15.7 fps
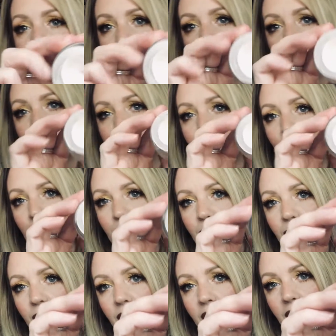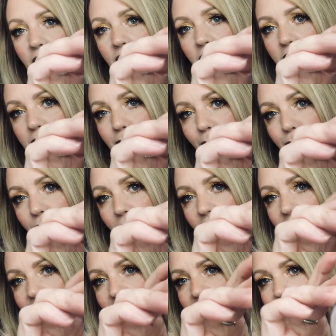Here's my
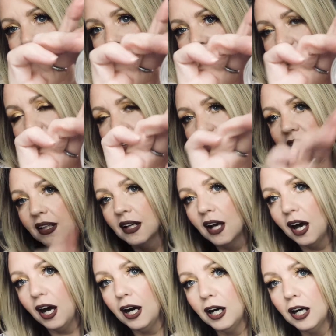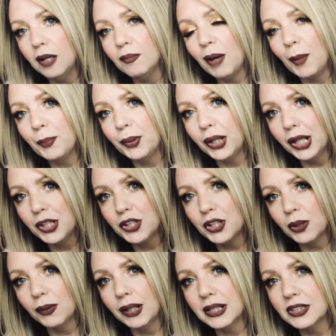progress in this. I'm pretty
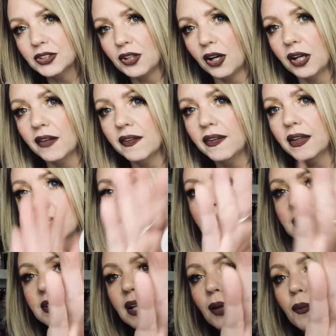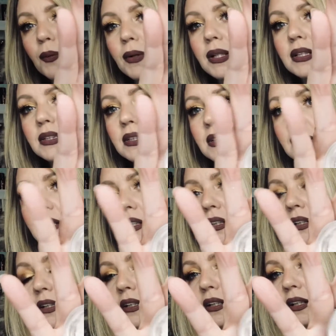sure when I started this, it was
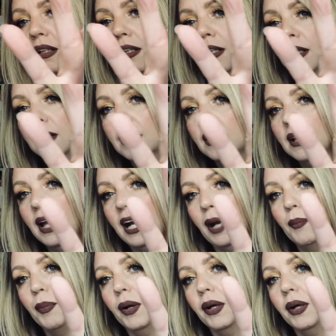like